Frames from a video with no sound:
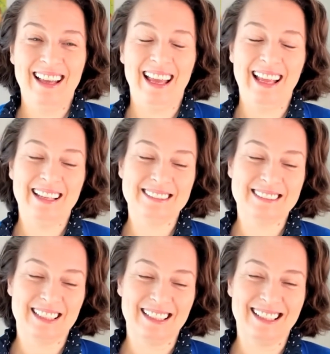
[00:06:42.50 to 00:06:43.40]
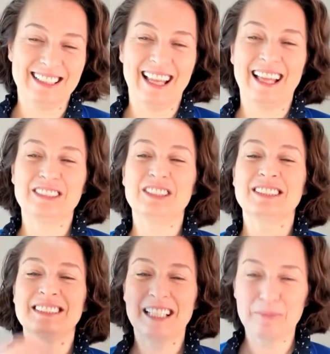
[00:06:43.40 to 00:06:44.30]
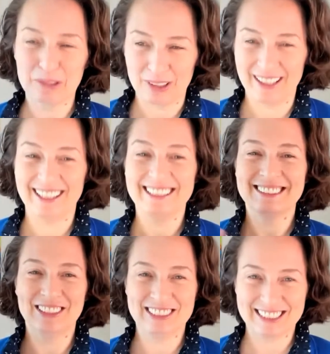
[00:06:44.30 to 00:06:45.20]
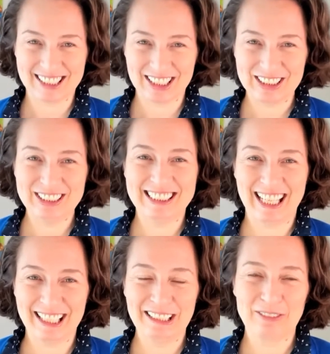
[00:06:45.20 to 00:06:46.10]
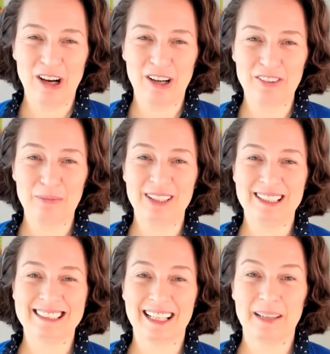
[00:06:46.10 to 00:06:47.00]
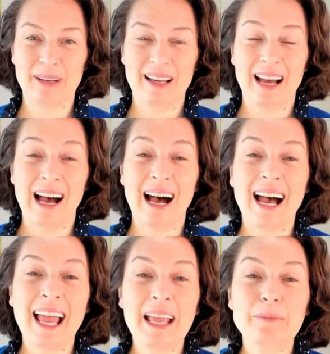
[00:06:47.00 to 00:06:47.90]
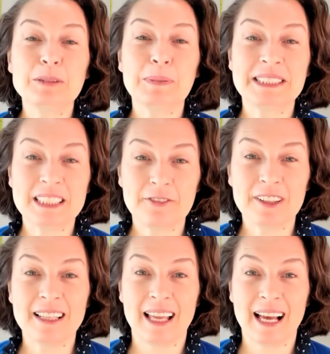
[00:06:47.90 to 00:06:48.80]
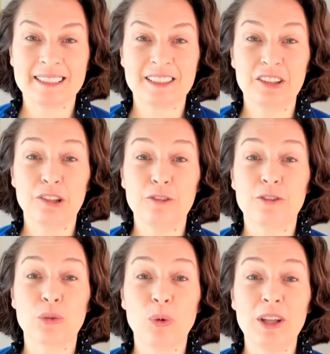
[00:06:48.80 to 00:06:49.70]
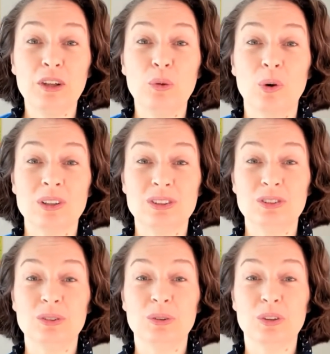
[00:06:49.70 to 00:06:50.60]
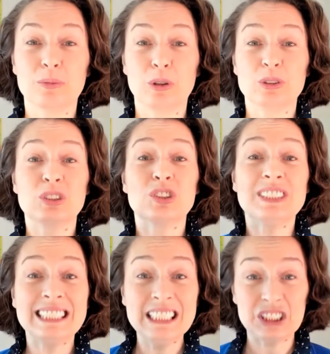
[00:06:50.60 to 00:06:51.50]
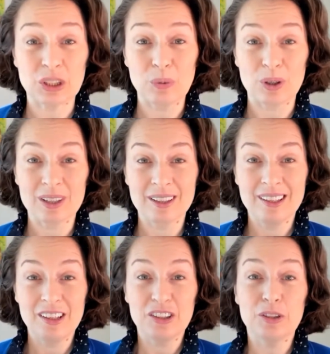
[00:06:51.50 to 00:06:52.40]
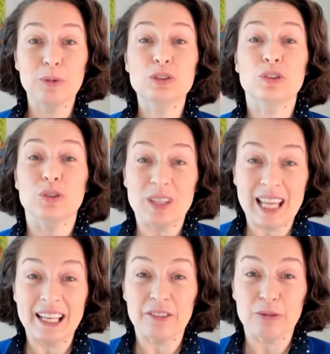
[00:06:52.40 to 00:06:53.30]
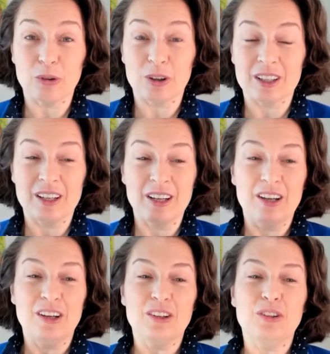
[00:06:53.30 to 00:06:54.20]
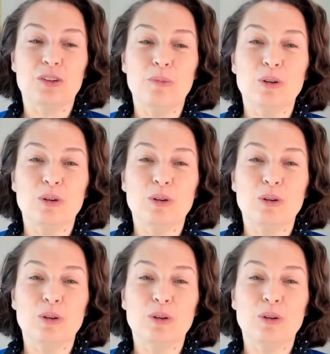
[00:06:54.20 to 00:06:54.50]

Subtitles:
And to summarize our discussion today of off the beaten time, I am specifically asking you for when you want to do your most strategic work, your most creative work, your